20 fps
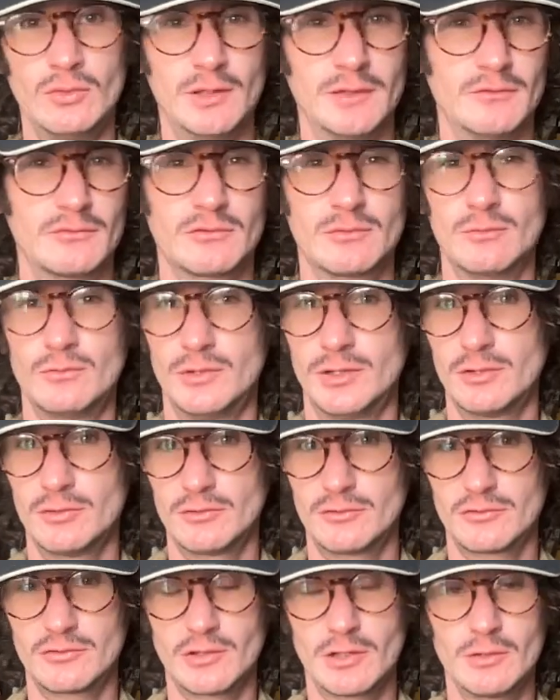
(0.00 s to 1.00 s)
and some
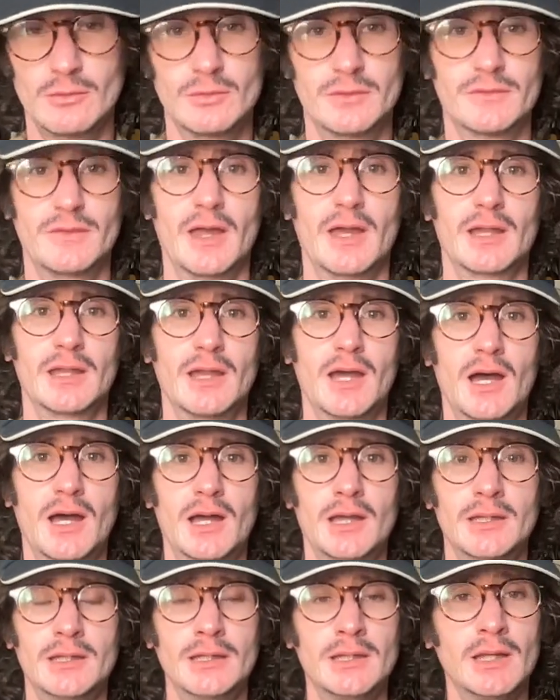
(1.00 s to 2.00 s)
weird shit with that
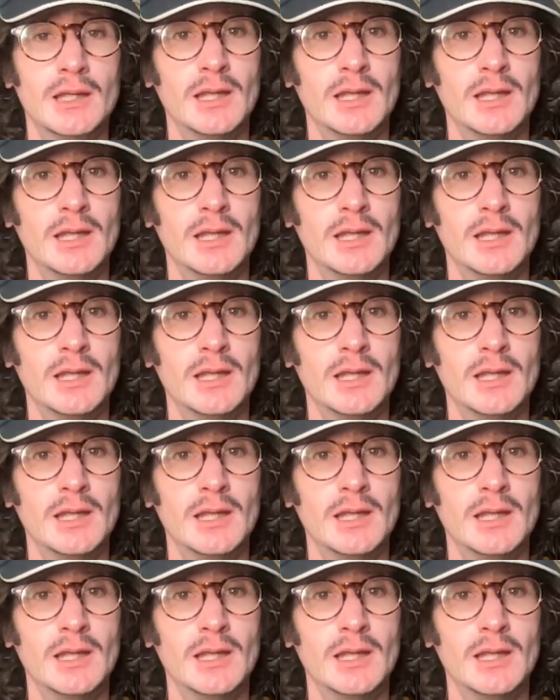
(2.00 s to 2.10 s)
guy,